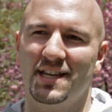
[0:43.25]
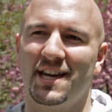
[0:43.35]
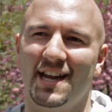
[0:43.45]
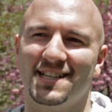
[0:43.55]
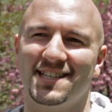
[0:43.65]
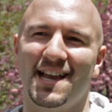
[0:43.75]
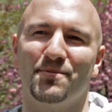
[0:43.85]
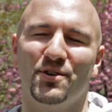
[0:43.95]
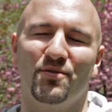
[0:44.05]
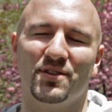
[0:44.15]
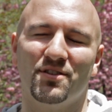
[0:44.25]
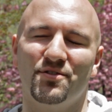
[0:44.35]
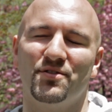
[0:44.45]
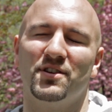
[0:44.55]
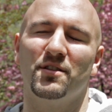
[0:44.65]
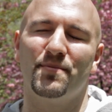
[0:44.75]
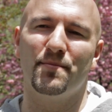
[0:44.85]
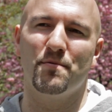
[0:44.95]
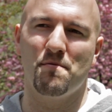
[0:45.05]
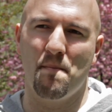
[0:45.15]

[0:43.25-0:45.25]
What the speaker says: kind of stop doing what they're doing to other people.